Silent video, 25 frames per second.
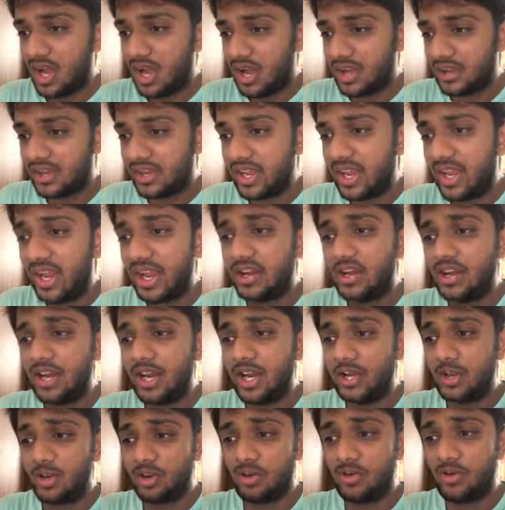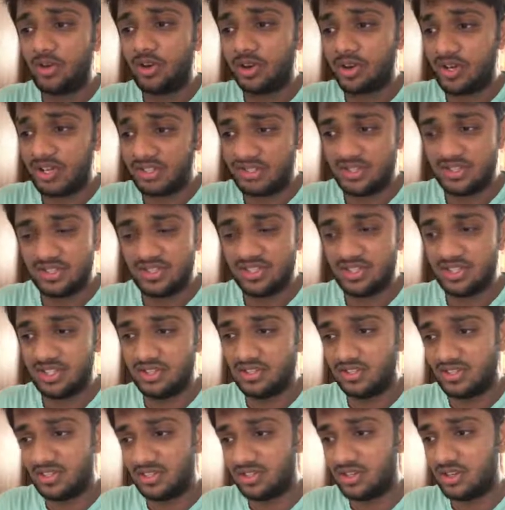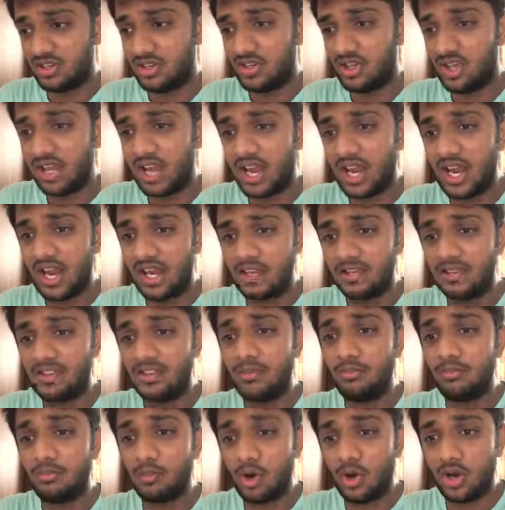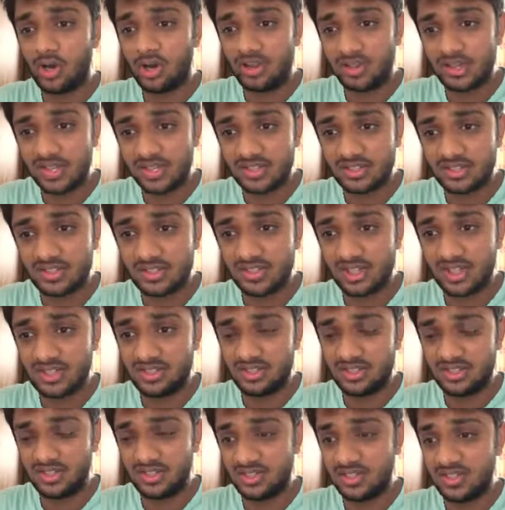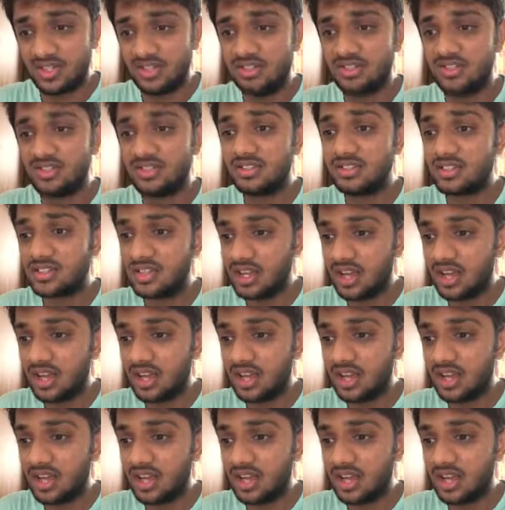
again it took resistance here at the morning's resistance.